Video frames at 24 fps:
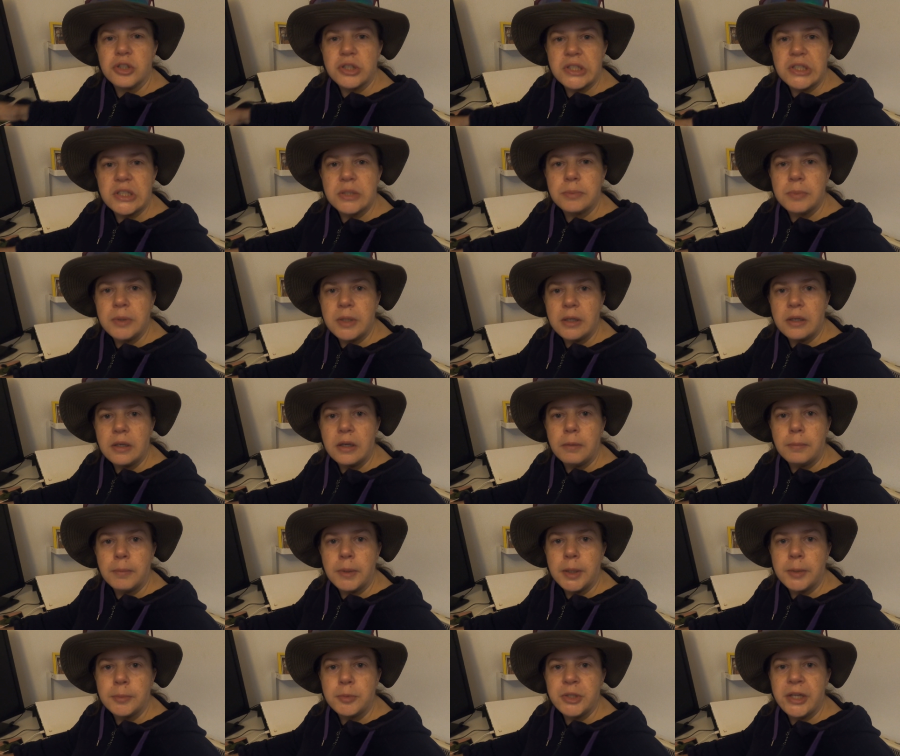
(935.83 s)
just to be a little
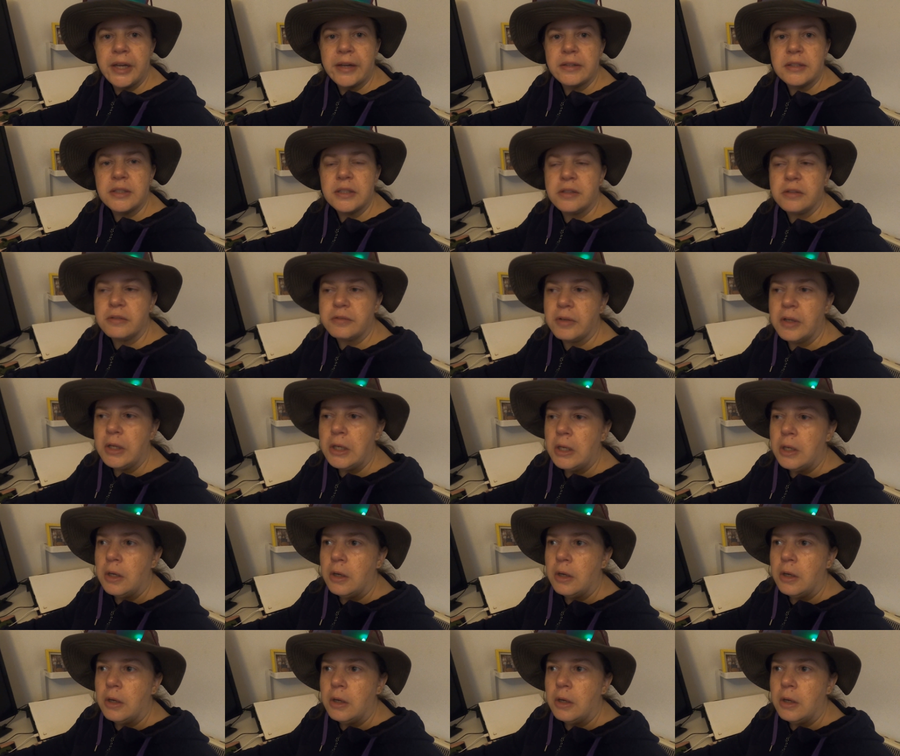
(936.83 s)
bit objective.